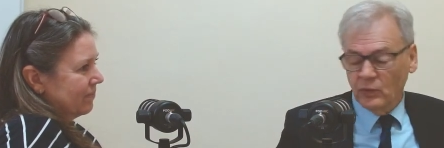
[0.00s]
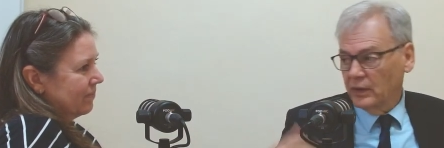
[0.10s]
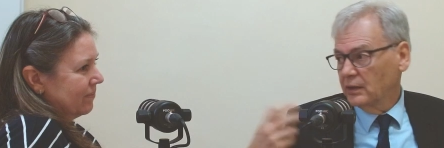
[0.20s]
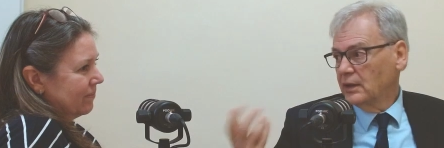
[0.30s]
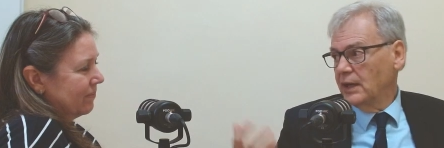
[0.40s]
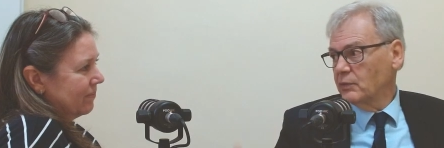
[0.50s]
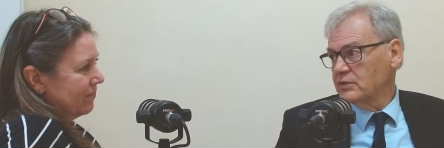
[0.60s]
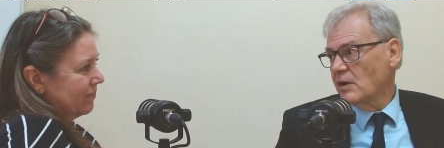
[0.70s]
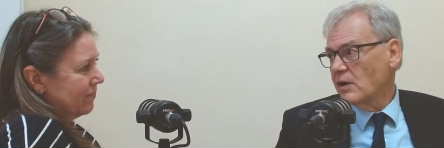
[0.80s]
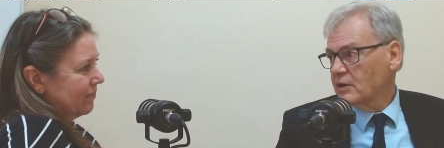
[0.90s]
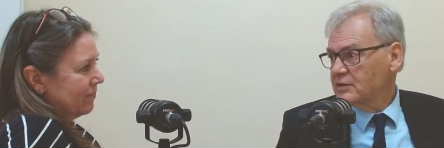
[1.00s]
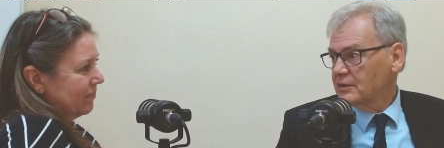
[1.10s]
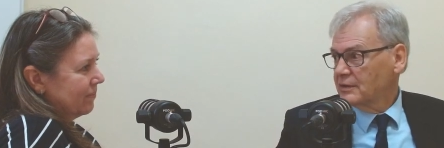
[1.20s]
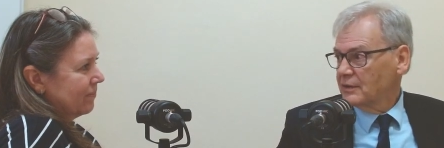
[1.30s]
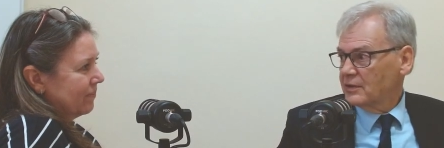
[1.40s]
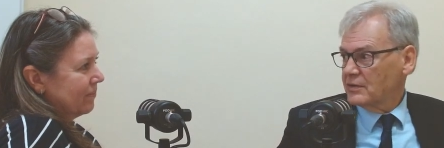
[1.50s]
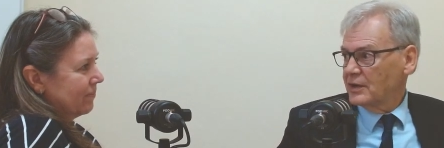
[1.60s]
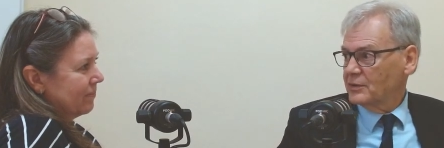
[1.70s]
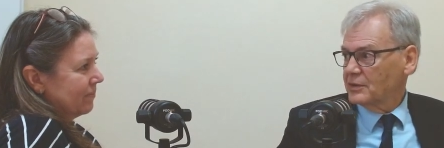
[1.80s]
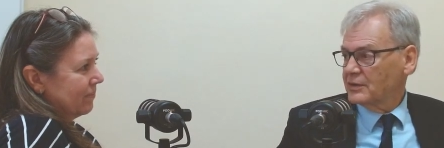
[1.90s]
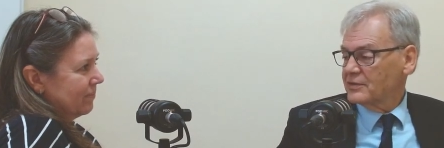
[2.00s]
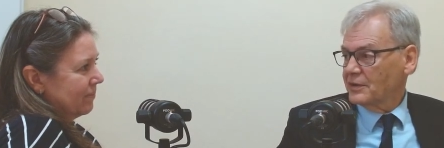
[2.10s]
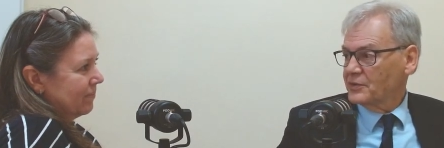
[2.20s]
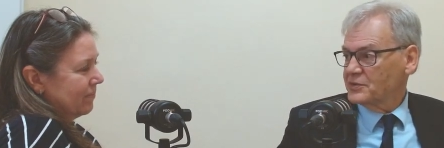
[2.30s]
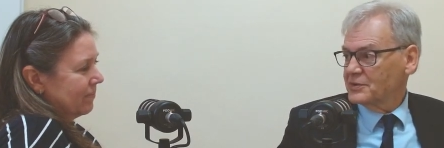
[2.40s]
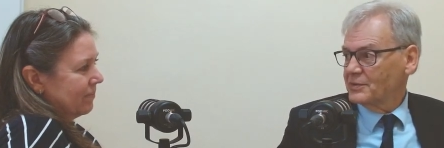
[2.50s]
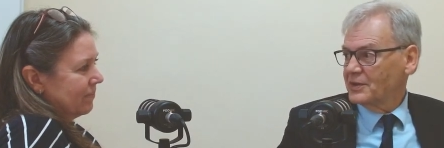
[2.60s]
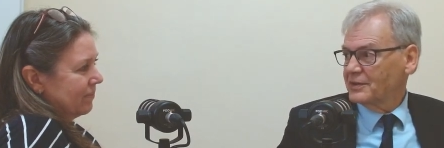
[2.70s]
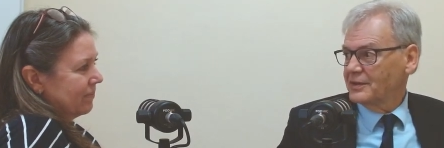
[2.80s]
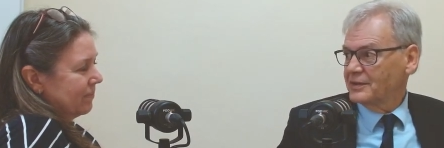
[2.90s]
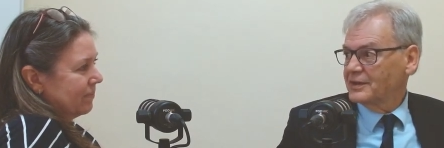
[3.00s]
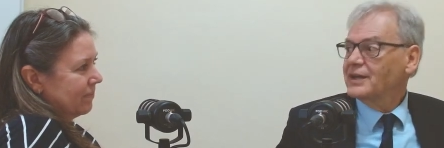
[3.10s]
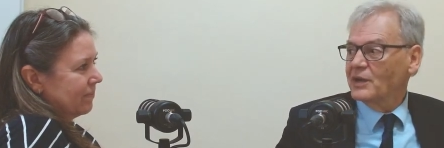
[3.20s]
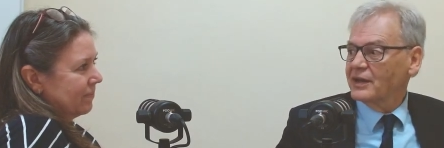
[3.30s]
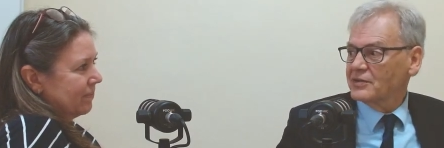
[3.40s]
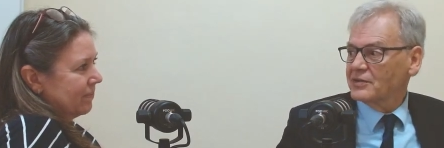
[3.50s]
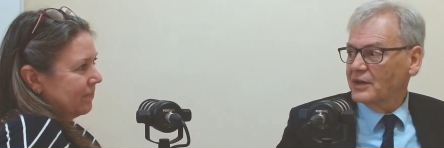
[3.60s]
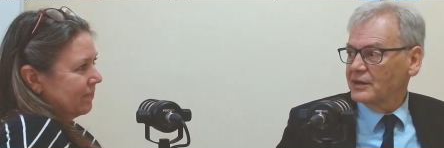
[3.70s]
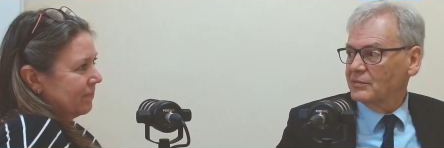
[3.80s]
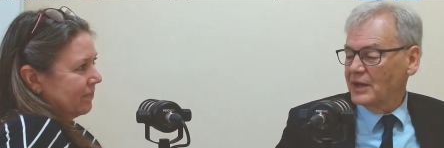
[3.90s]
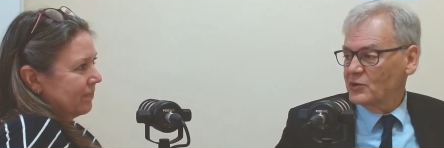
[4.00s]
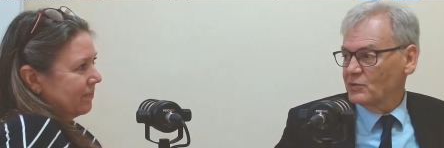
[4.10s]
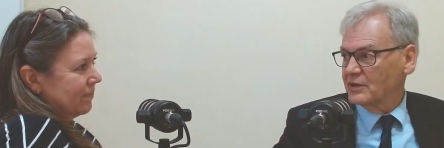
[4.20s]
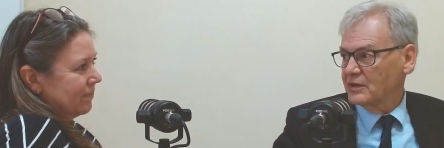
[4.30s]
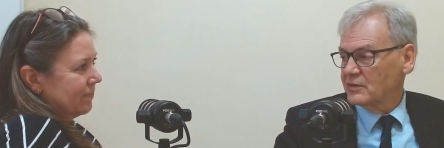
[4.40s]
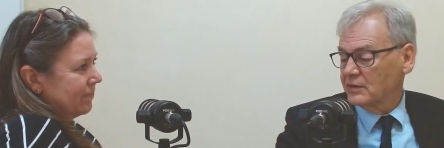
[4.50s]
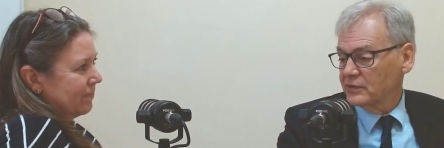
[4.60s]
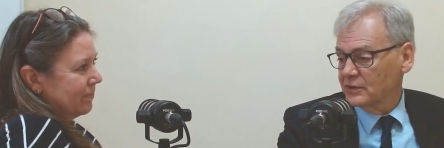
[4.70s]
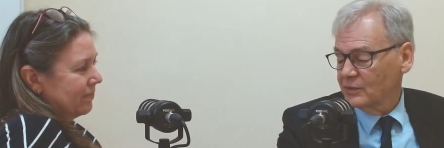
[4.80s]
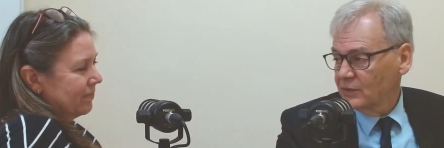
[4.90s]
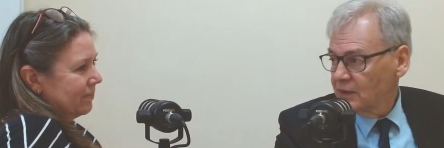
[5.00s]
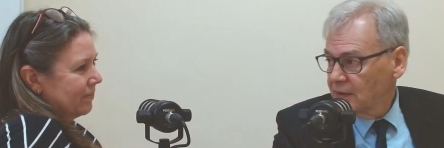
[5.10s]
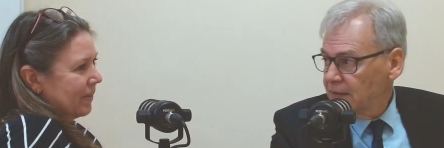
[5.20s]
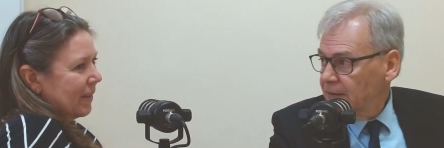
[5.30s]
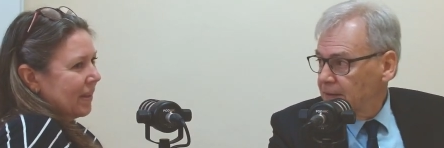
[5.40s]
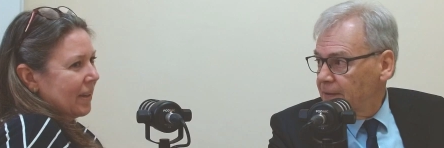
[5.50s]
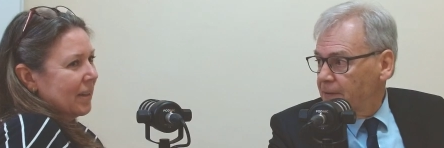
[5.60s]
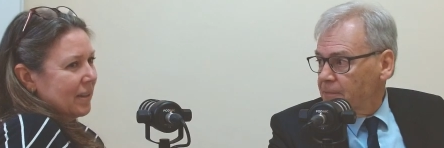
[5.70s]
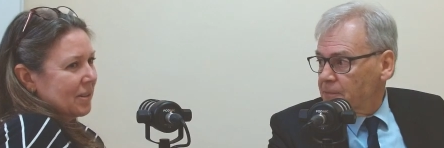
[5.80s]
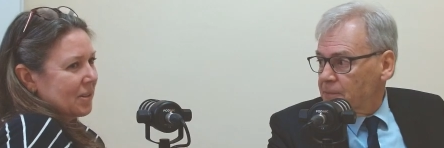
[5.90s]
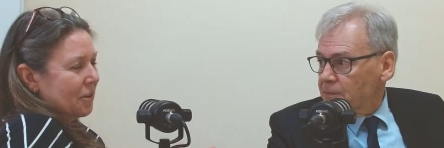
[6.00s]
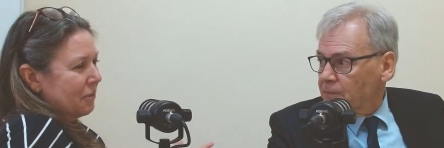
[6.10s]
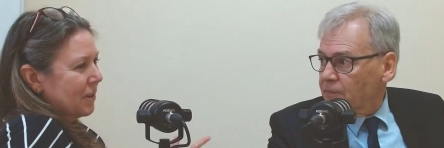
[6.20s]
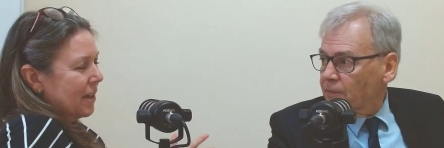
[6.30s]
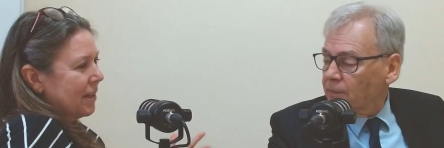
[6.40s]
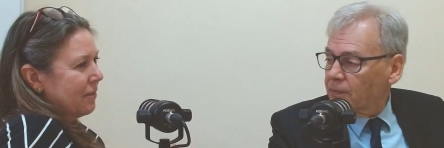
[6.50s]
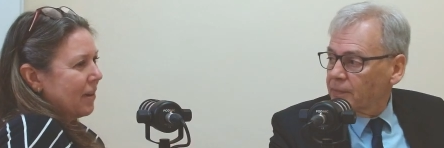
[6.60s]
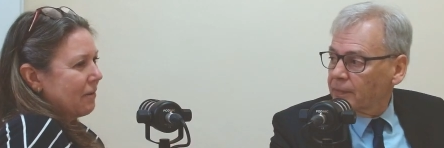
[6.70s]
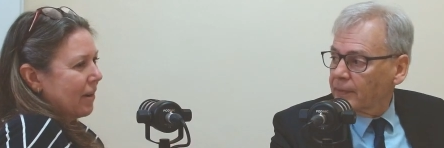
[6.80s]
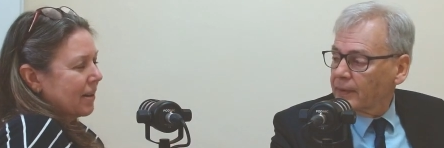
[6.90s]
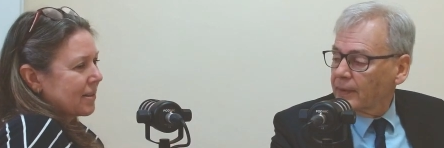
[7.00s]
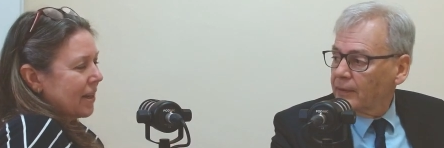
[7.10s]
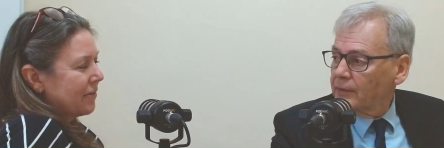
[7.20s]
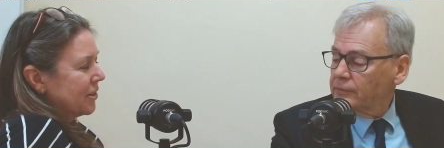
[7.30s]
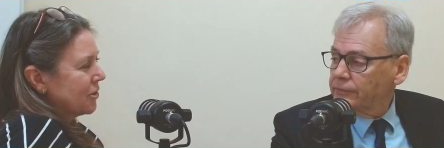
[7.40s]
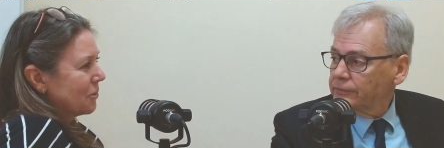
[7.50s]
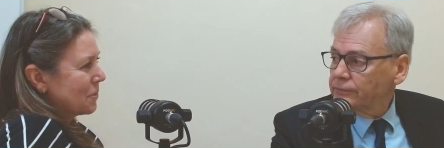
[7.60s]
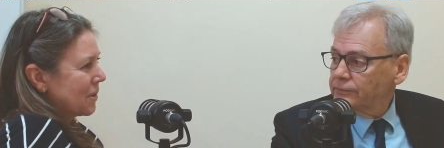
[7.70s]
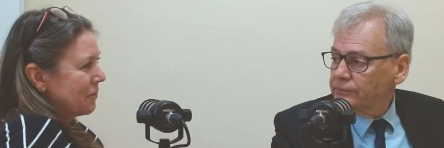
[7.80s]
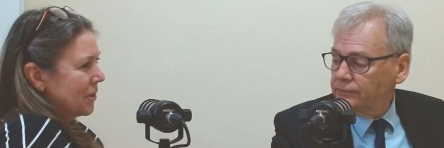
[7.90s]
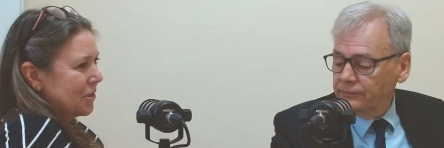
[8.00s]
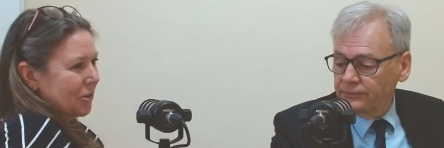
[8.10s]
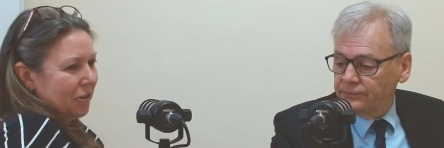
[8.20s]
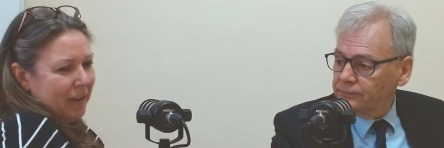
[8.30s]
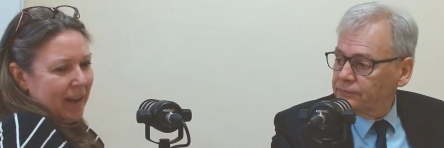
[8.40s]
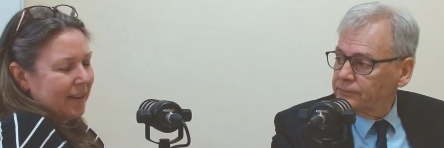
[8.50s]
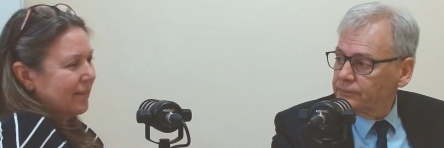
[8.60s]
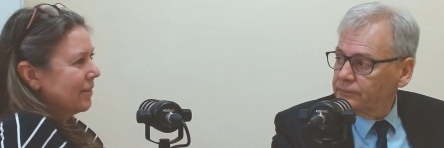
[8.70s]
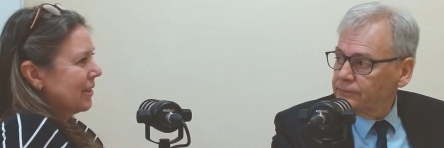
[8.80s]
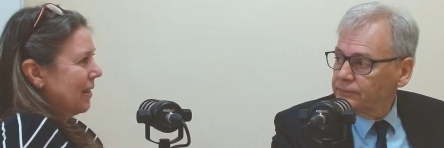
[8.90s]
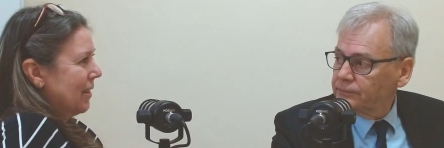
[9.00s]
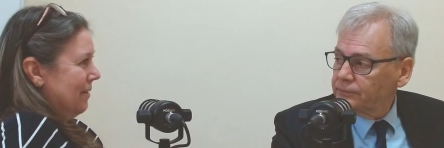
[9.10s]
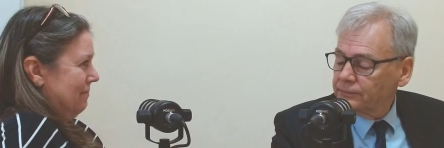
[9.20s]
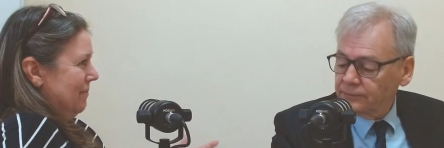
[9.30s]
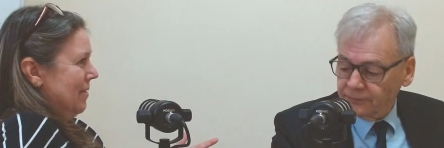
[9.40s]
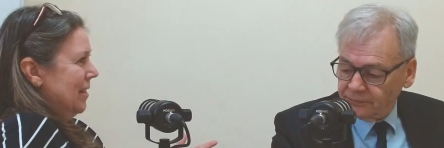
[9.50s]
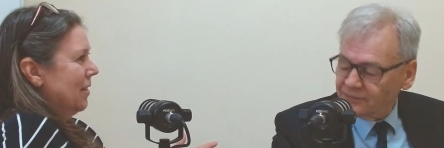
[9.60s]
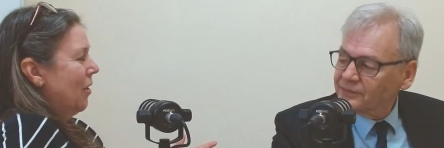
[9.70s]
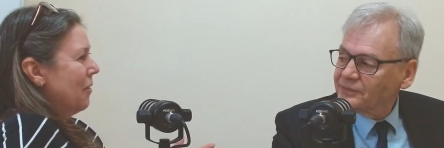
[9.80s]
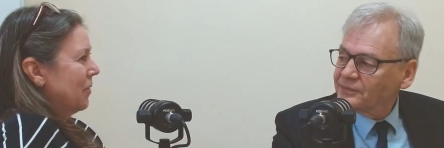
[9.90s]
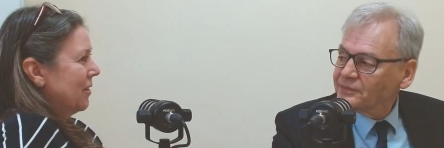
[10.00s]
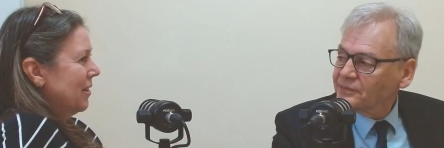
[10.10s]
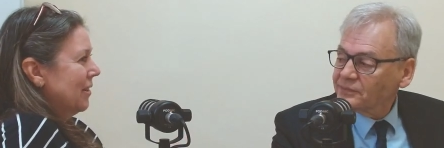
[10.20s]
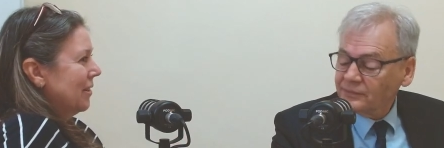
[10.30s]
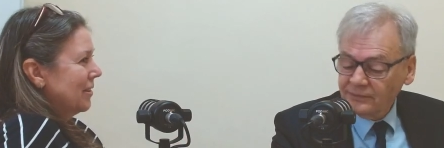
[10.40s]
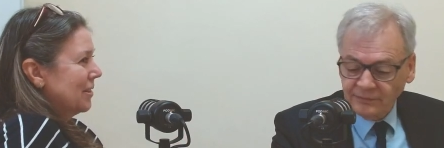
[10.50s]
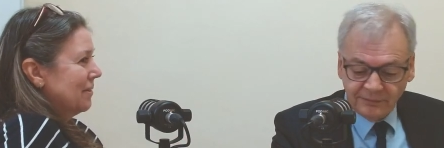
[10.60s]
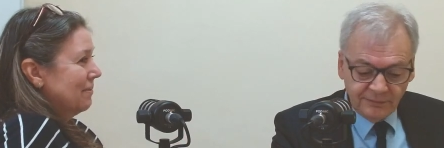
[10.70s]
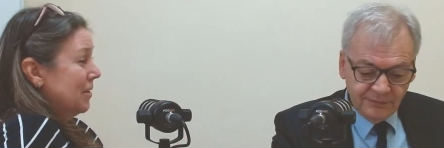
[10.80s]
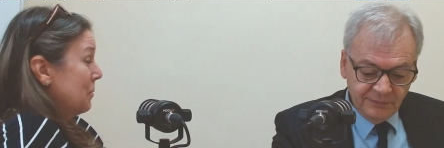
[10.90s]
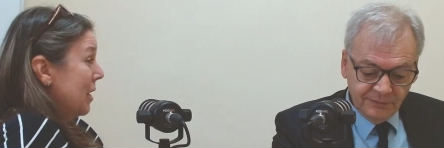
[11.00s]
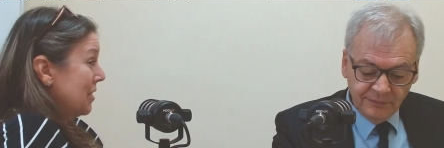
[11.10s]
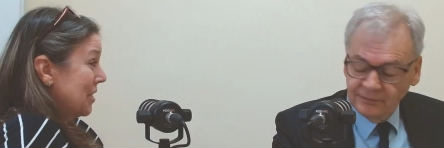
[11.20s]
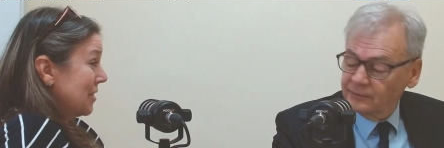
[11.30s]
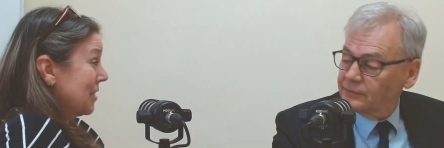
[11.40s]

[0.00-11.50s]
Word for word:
Speaker 1: well, it was TOCS, Train Order Control System, and then it turned to TMACS, Train Management and Control System.
Speaker 2: So, with any of our rail safety jobs that we do, mm. and in line with the WHS